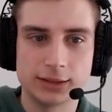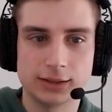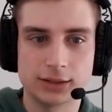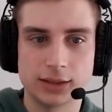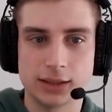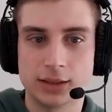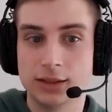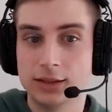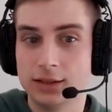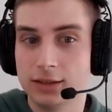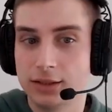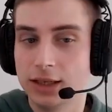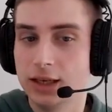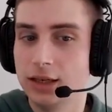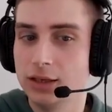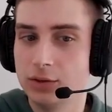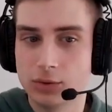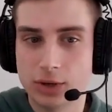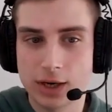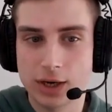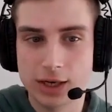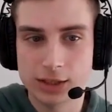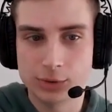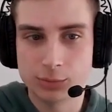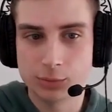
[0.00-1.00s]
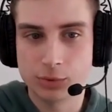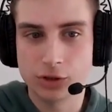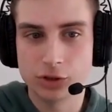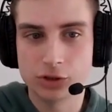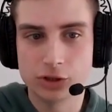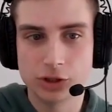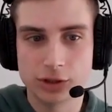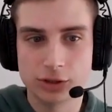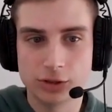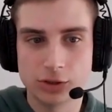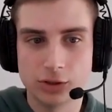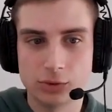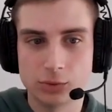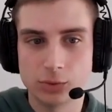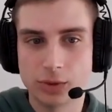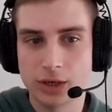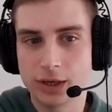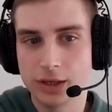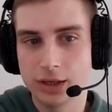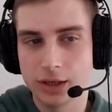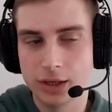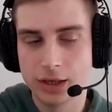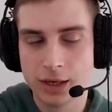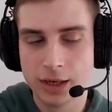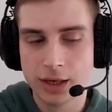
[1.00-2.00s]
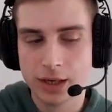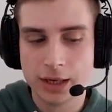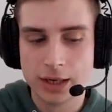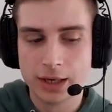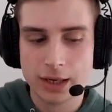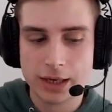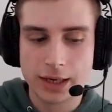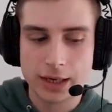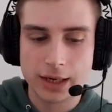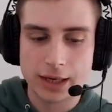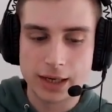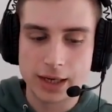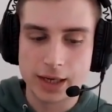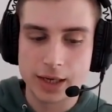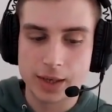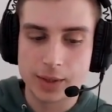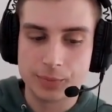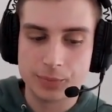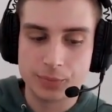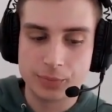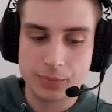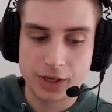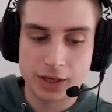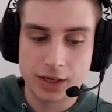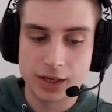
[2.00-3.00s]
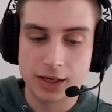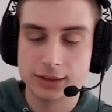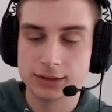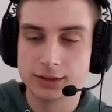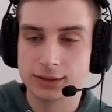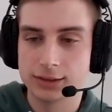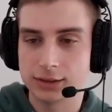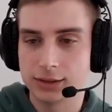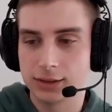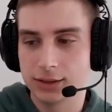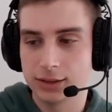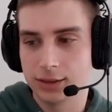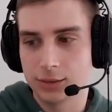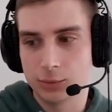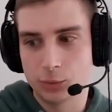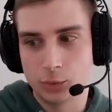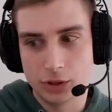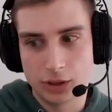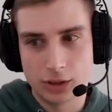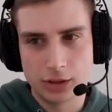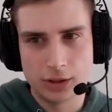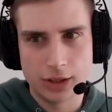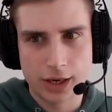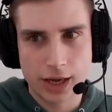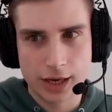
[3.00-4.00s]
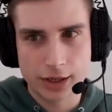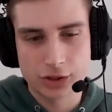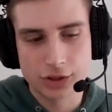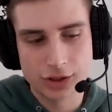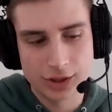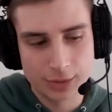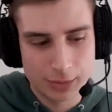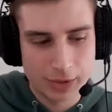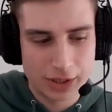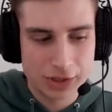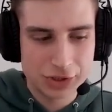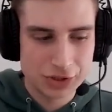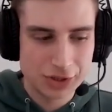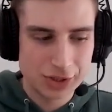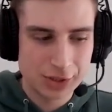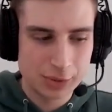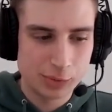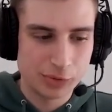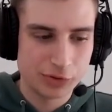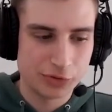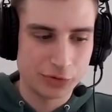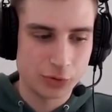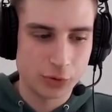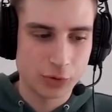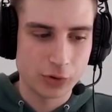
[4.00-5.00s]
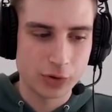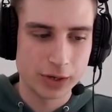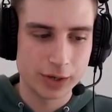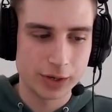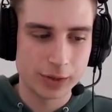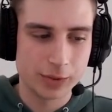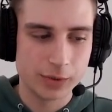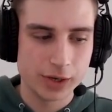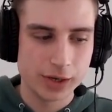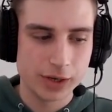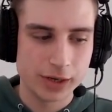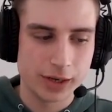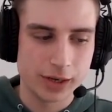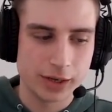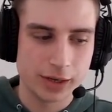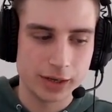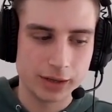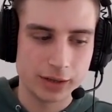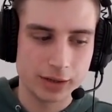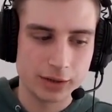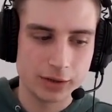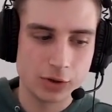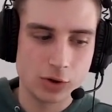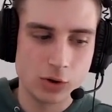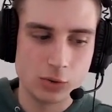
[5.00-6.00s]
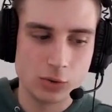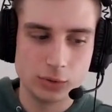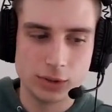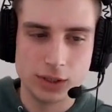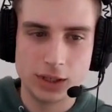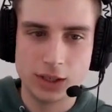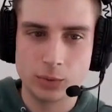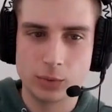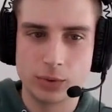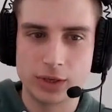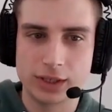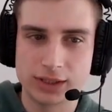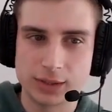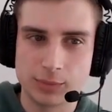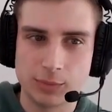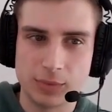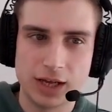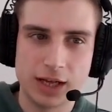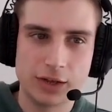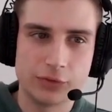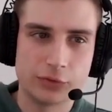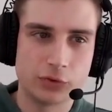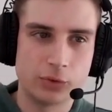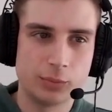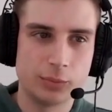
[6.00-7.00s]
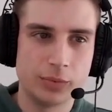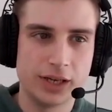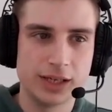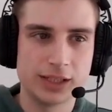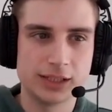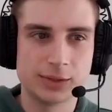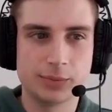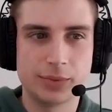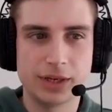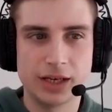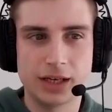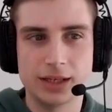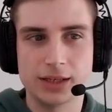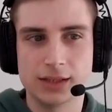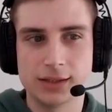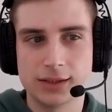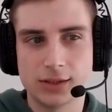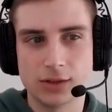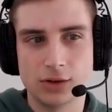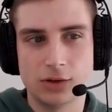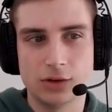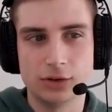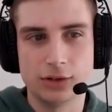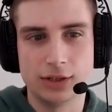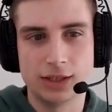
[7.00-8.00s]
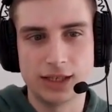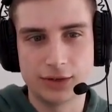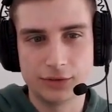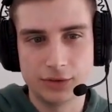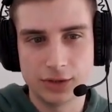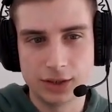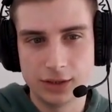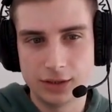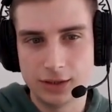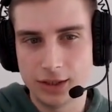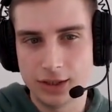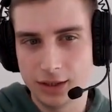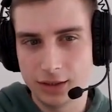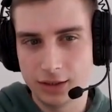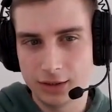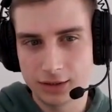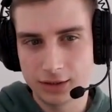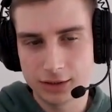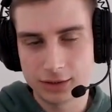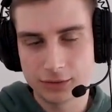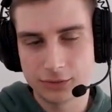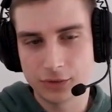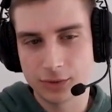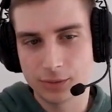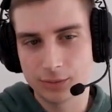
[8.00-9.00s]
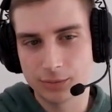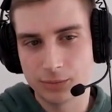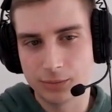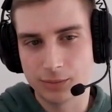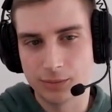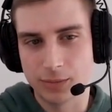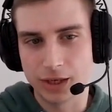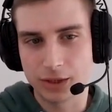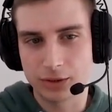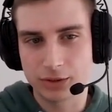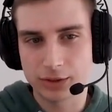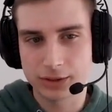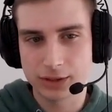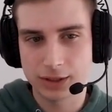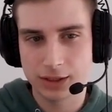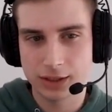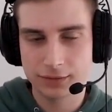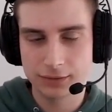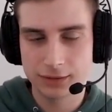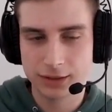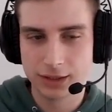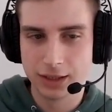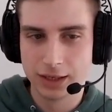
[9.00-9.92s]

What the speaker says: a containerized project already, because we didn't actually mention it before. Codeanywhere as a platform is based on dev containers from Microsoft,